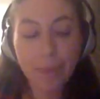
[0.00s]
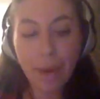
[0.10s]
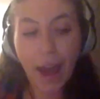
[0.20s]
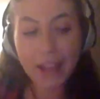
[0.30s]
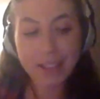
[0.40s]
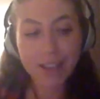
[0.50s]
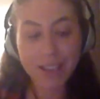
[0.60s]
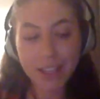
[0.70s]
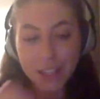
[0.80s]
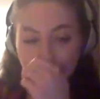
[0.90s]
but as I
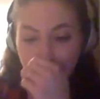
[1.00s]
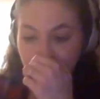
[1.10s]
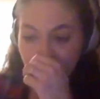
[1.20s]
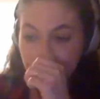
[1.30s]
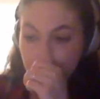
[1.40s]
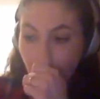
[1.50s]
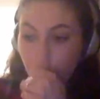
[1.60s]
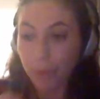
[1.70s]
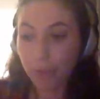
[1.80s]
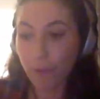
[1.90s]
said to you as
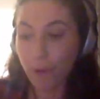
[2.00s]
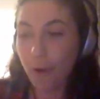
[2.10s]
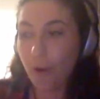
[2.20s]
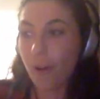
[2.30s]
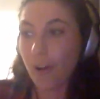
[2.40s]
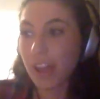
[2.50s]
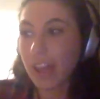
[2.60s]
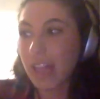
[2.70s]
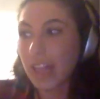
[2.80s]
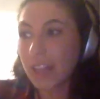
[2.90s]
well before,
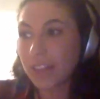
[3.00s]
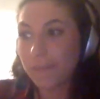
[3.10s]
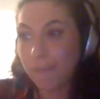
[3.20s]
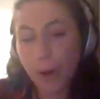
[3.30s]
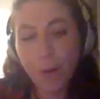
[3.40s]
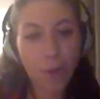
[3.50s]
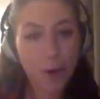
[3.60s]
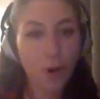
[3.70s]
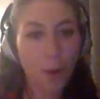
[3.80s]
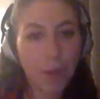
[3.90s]
the film
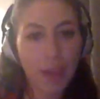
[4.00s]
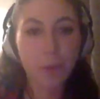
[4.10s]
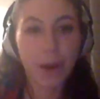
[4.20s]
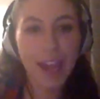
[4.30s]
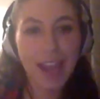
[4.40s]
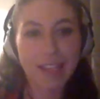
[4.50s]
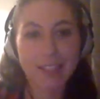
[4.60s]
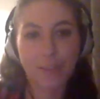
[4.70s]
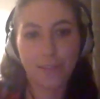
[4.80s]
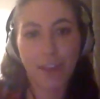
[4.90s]
would not be what it
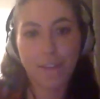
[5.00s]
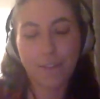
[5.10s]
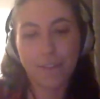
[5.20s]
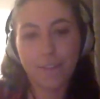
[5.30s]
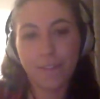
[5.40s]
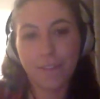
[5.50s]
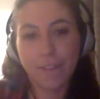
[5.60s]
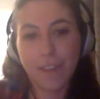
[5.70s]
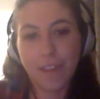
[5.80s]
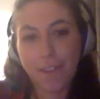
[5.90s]
is
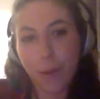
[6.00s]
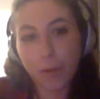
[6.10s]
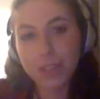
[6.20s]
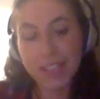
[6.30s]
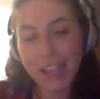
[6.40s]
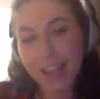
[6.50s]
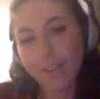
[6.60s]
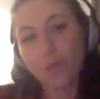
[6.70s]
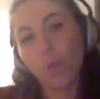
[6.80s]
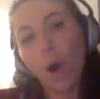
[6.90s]
if there was
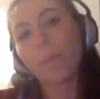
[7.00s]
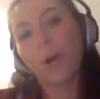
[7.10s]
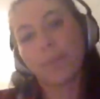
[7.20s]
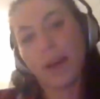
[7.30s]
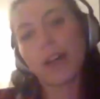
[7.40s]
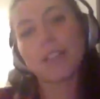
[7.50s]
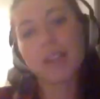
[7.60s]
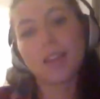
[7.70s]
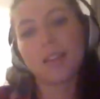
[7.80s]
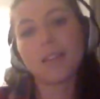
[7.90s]
even one more
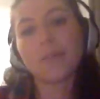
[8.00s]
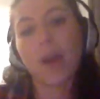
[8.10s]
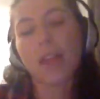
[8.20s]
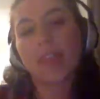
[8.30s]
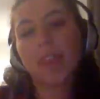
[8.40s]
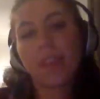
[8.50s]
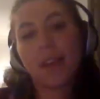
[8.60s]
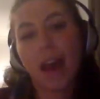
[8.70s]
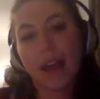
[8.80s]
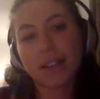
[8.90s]
person with
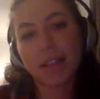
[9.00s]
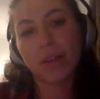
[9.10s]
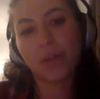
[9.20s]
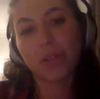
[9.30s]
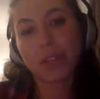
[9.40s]
Andy or the